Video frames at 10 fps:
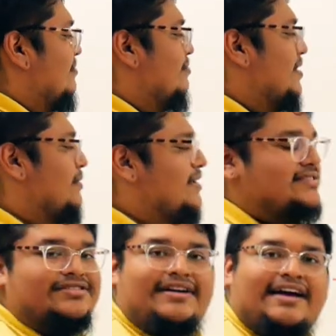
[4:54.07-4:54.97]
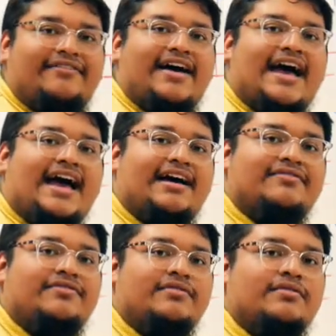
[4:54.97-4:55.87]
but we still have.
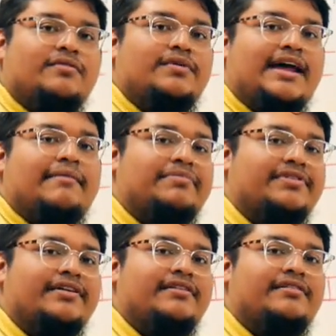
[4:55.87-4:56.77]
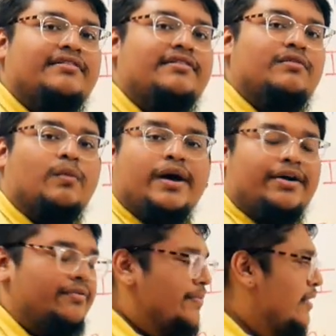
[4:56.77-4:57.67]
What happened there?
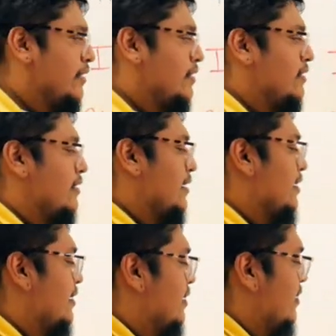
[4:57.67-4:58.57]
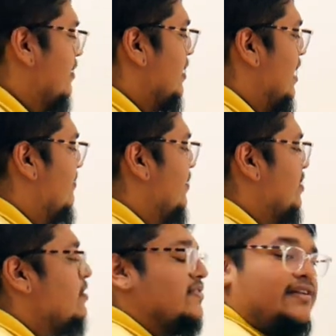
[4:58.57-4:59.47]
Well, if we
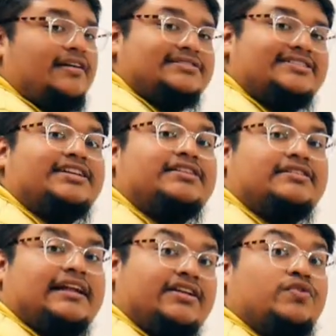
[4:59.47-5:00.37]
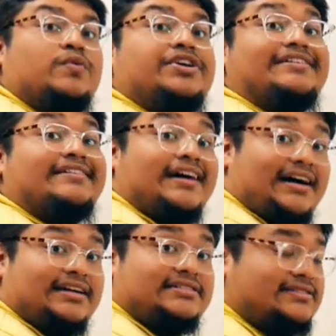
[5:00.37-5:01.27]
use an auxiliary like the word
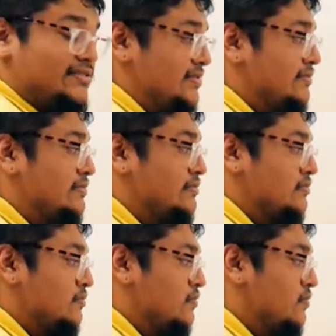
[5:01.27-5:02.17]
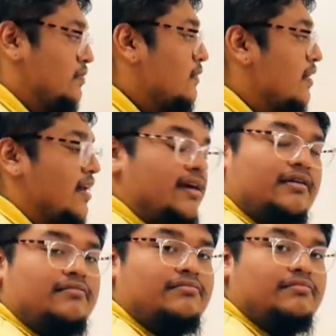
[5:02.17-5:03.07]
does, okay,
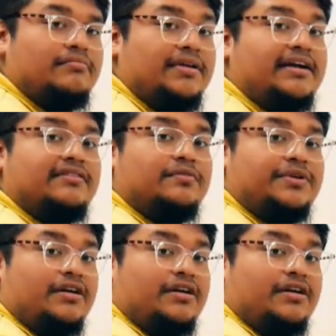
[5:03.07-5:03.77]
because we